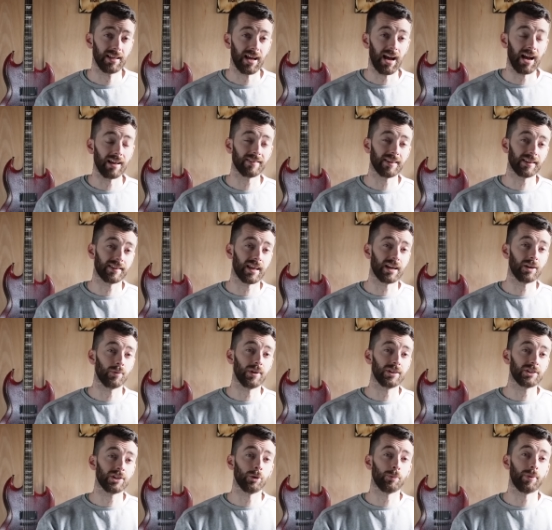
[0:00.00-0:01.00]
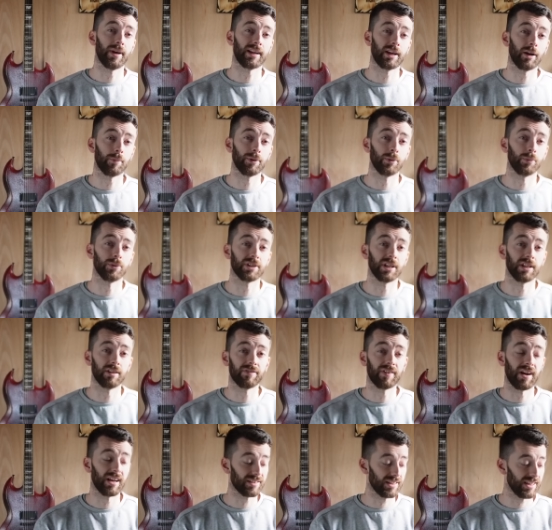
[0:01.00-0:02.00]
I think that original pickup that was in the
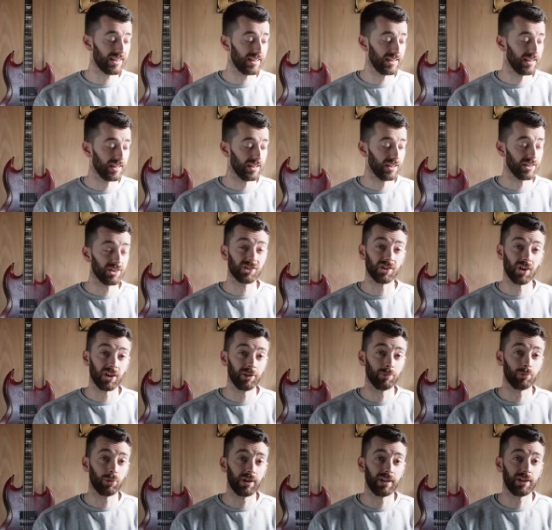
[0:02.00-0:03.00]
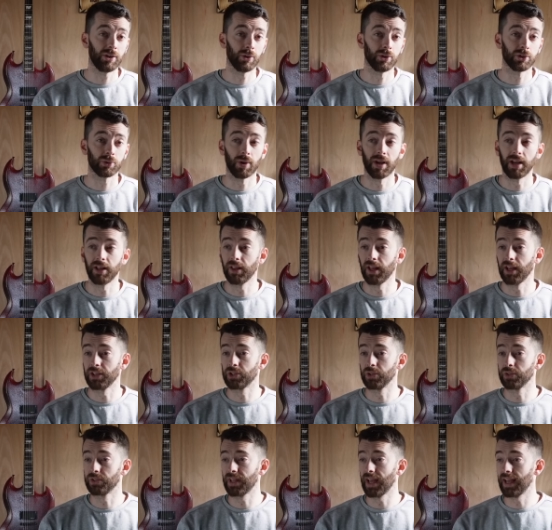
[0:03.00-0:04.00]
Fazley sounded pretty good as well. I
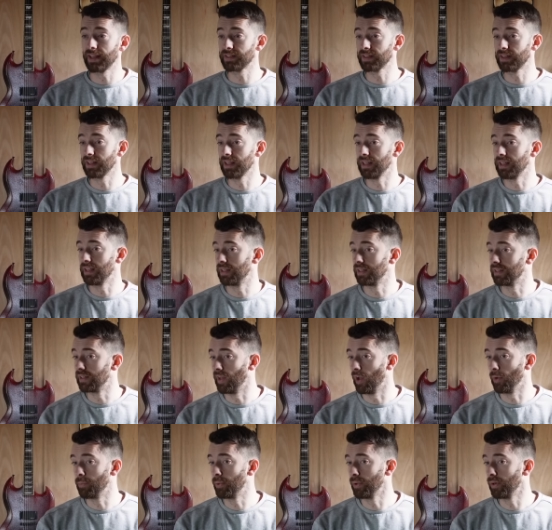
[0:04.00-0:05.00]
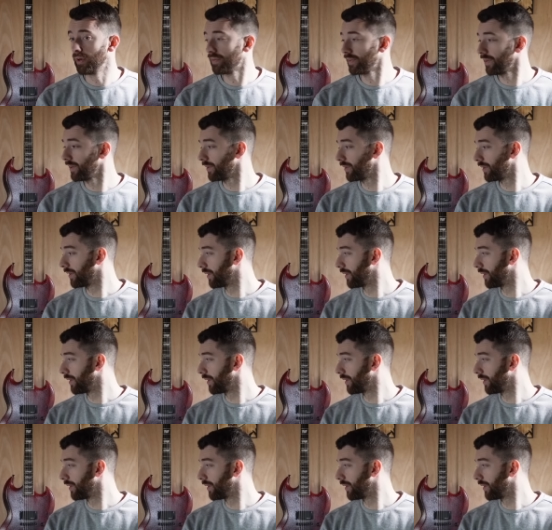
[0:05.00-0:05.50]
should test the output of it.